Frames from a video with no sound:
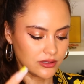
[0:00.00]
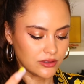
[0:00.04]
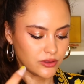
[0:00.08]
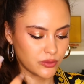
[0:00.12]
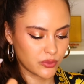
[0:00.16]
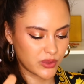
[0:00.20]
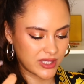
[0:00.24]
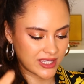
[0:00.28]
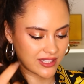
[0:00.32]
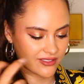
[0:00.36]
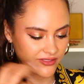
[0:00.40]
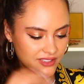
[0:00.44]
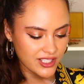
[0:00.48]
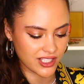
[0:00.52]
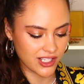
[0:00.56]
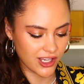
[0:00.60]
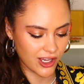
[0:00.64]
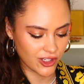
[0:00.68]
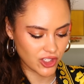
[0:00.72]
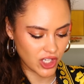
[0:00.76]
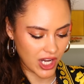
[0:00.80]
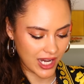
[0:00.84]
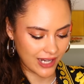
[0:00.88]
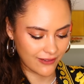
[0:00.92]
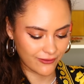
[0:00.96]
with the
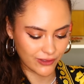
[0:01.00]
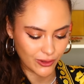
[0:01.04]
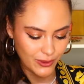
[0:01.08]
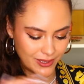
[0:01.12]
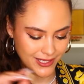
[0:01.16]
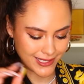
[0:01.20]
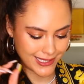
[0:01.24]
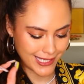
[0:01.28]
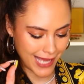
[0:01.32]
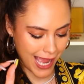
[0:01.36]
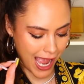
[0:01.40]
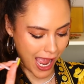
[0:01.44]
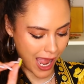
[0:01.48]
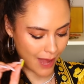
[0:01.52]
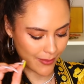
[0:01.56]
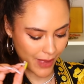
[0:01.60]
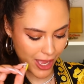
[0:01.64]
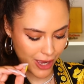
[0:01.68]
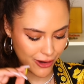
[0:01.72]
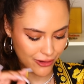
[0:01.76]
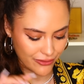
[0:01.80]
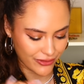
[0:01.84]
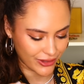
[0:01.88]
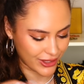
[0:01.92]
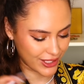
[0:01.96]
Versace influence, I'm
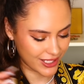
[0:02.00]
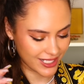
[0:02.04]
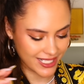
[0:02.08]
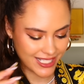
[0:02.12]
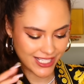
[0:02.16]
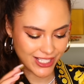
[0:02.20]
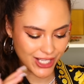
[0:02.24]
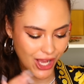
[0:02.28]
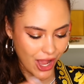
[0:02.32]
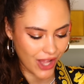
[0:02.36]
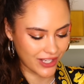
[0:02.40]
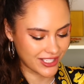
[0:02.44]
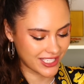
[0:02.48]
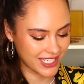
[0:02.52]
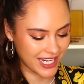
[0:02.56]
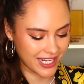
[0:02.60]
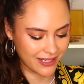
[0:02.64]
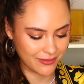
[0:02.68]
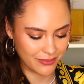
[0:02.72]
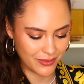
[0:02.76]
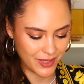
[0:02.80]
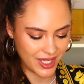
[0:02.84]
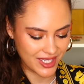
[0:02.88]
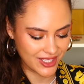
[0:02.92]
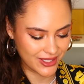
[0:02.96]
over the
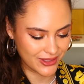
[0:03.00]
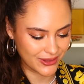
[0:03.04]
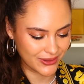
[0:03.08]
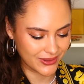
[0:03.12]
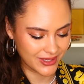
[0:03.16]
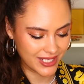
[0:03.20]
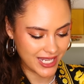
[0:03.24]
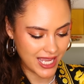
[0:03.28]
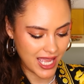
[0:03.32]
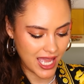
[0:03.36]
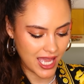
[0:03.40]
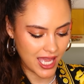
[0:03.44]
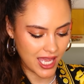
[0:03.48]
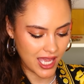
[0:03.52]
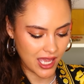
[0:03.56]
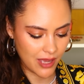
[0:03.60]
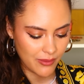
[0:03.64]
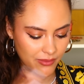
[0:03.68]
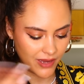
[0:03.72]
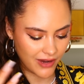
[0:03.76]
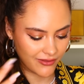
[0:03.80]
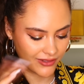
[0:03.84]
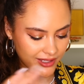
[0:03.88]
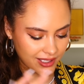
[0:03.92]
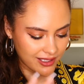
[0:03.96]
sodding moon.
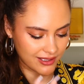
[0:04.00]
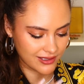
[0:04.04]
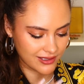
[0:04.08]
Everything